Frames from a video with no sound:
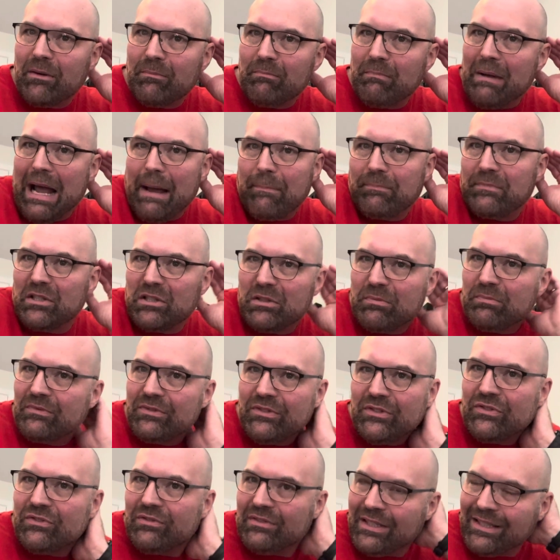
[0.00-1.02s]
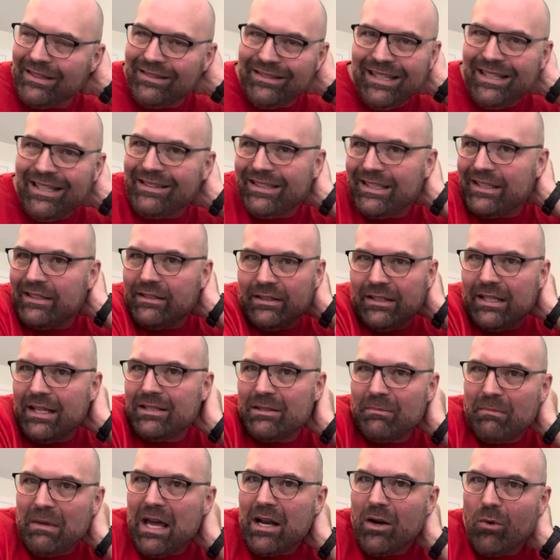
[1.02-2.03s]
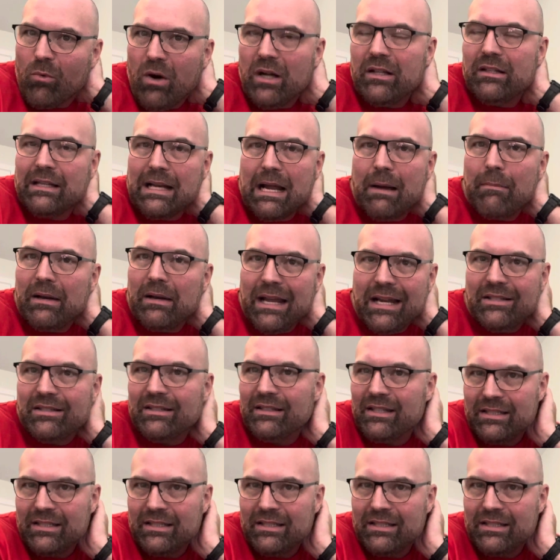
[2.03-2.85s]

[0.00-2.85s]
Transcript: Baptist, it doesn't matter what denomination.